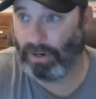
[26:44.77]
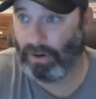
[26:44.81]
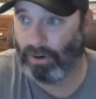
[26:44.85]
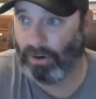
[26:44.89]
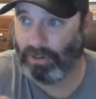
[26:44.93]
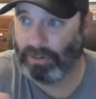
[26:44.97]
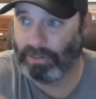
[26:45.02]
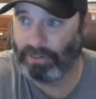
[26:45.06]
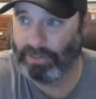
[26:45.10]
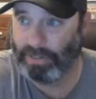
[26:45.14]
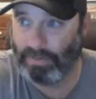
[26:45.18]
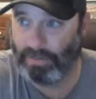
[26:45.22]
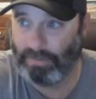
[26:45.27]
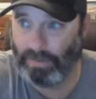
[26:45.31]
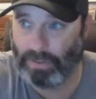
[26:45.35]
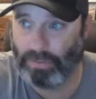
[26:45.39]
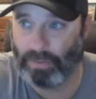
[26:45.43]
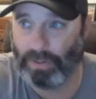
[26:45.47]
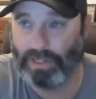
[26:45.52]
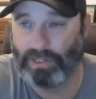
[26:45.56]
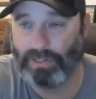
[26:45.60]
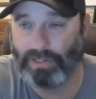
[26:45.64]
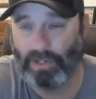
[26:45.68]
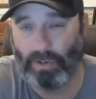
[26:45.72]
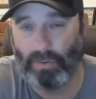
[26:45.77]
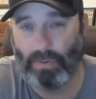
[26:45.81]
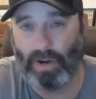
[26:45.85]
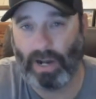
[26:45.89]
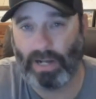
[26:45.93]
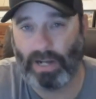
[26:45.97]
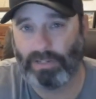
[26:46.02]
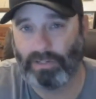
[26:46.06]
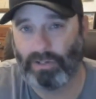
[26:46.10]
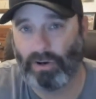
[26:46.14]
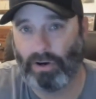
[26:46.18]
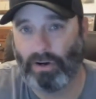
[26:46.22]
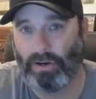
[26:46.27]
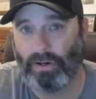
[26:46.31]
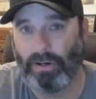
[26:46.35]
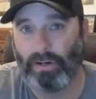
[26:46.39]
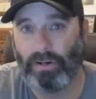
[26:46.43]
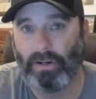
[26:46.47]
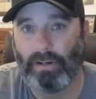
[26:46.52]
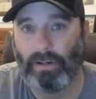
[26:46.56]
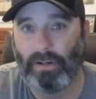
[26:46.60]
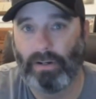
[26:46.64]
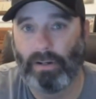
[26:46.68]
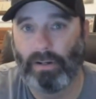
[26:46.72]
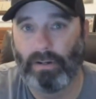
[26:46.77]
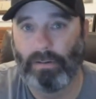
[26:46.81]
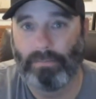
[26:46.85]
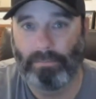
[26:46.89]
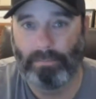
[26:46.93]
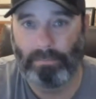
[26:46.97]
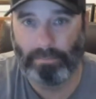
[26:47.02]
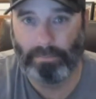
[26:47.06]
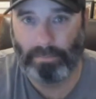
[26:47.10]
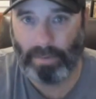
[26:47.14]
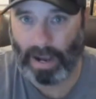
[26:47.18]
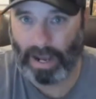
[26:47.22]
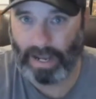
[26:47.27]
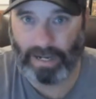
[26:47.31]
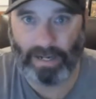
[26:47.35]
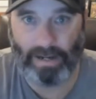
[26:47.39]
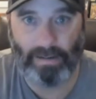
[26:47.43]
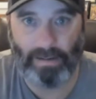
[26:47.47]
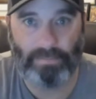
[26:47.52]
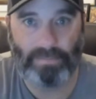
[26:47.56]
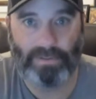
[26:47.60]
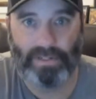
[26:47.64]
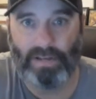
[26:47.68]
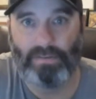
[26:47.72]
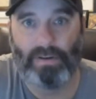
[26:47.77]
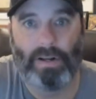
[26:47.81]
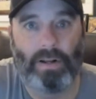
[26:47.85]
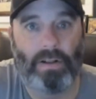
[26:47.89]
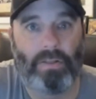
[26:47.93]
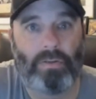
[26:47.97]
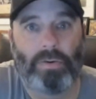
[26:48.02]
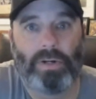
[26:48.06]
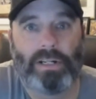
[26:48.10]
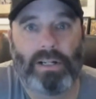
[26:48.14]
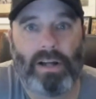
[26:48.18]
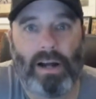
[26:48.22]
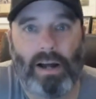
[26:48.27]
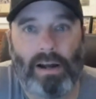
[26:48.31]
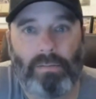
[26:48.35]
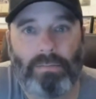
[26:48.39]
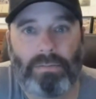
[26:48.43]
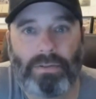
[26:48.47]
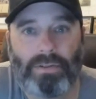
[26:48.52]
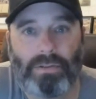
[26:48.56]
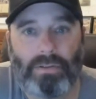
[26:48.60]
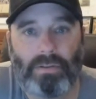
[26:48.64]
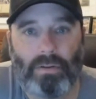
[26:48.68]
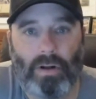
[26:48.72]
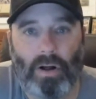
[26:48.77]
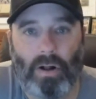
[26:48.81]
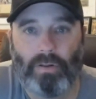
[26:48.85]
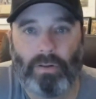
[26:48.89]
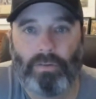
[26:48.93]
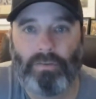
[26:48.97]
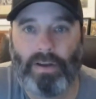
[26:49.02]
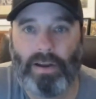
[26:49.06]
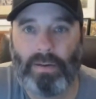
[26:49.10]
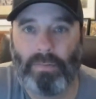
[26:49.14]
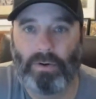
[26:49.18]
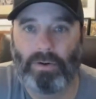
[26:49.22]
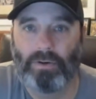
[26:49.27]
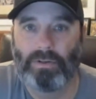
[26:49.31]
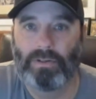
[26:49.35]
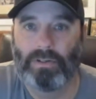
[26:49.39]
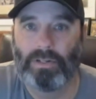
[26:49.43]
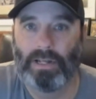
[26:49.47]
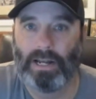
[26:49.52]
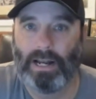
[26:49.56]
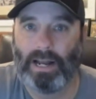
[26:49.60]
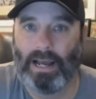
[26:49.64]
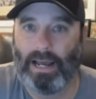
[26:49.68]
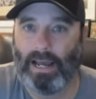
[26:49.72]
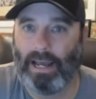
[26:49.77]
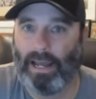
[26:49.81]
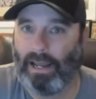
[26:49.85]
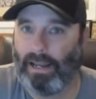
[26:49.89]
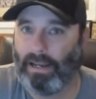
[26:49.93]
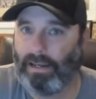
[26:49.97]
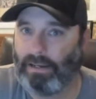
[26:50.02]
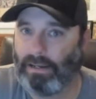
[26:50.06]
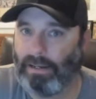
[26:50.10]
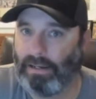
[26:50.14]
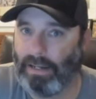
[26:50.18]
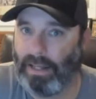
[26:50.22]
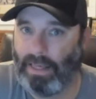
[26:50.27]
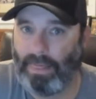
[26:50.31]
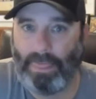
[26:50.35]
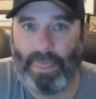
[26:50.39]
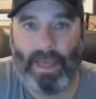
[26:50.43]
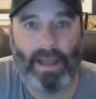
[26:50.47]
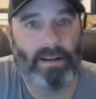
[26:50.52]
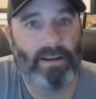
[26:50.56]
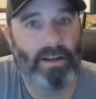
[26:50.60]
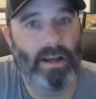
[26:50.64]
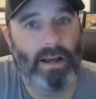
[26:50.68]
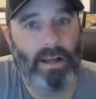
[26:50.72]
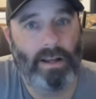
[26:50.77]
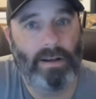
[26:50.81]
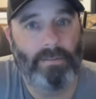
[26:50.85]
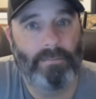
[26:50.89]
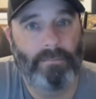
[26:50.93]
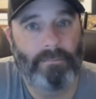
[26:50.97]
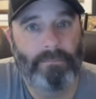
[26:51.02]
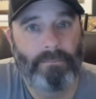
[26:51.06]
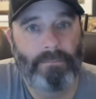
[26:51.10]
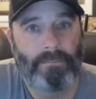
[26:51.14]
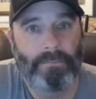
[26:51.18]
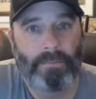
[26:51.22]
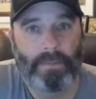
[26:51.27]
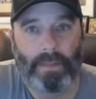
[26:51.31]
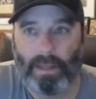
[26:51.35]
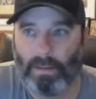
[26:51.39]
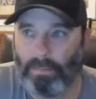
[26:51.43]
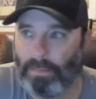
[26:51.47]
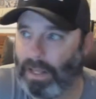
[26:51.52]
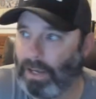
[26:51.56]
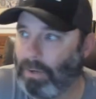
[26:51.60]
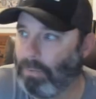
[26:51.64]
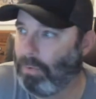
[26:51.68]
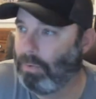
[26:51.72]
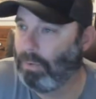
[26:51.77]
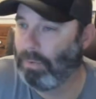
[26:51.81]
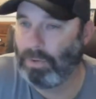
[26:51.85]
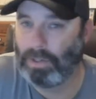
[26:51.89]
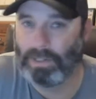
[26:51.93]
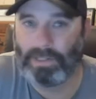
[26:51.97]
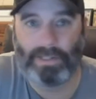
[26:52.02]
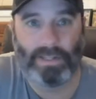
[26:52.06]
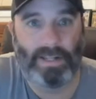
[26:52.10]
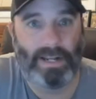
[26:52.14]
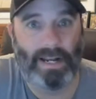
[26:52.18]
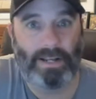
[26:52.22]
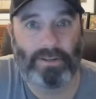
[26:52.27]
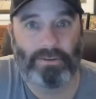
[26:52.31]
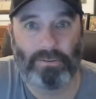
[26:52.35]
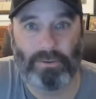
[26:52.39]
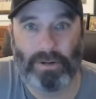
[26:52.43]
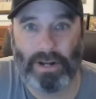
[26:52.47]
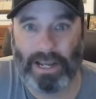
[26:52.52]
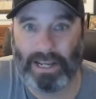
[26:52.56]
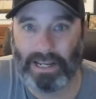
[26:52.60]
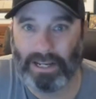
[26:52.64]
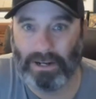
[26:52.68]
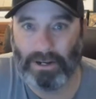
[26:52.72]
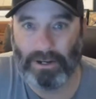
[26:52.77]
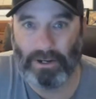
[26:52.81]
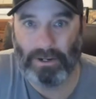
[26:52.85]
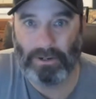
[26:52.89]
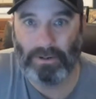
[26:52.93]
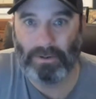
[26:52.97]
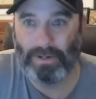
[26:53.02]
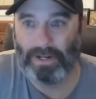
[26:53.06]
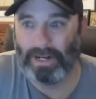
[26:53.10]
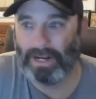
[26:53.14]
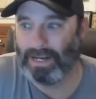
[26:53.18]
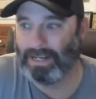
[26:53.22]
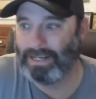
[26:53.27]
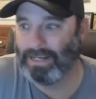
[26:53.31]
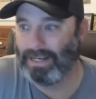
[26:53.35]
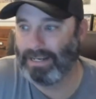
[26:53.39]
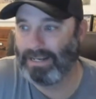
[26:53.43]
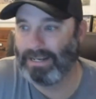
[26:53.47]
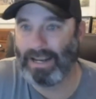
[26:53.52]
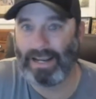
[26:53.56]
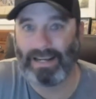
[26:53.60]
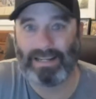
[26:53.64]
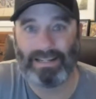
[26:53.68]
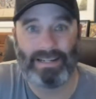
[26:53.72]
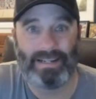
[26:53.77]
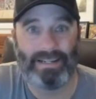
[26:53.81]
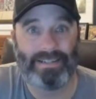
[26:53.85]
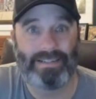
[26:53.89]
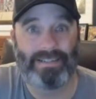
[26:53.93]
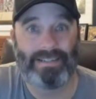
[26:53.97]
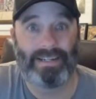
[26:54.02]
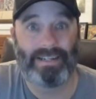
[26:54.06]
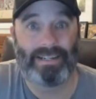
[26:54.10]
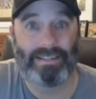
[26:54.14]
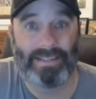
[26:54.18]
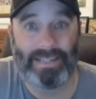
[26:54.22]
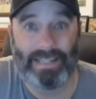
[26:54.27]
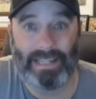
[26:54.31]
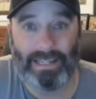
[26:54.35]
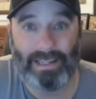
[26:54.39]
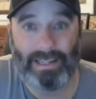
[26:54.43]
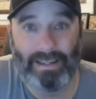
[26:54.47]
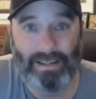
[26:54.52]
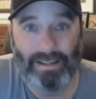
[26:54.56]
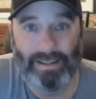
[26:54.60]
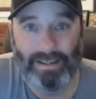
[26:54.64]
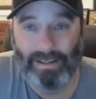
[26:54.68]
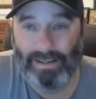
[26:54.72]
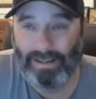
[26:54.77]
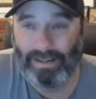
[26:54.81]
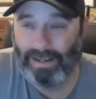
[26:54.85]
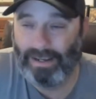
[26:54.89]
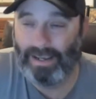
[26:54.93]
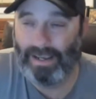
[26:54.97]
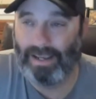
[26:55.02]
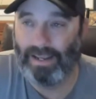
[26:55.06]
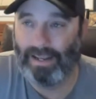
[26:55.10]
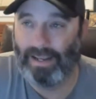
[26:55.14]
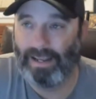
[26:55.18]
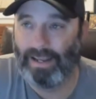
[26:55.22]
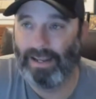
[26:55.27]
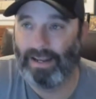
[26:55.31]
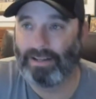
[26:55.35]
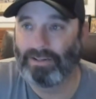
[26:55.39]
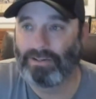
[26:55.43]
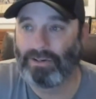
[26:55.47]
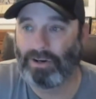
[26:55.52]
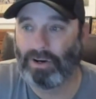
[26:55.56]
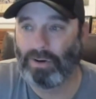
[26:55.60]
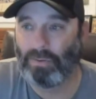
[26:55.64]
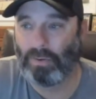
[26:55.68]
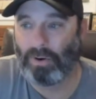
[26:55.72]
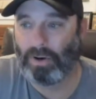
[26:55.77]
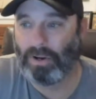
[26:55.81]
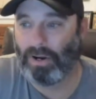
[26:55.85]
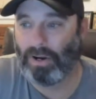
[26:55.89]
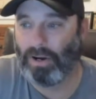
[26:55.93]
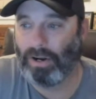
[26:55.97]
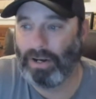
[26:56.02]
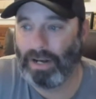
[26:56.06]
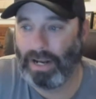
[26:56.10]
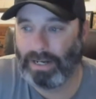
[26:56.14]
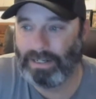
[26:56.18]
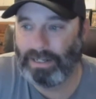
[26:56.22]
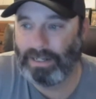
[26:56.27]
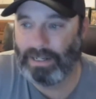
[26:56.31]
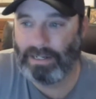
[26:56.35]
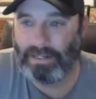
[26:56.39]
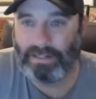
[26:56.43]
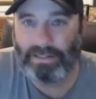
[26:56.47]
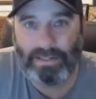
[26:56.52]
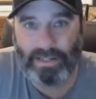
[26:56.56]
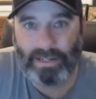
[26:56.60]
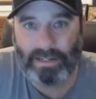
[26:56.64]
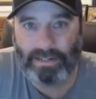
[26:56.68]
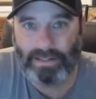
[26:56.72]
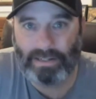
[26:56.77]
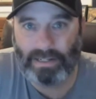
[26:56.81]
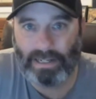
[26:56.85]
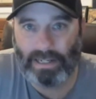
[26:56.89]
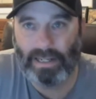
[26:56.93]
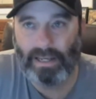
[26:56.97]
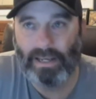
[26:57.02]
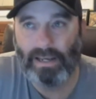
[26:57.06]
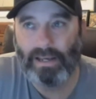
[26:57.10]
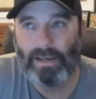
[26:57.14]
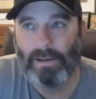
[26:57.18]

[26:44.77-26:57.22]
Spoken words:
cards in 73. So I start buying up 73 tops Hall of Famers, and I get that done. I'm like, well, what's the next one I can do? And I did 1960, and I started working on 1960.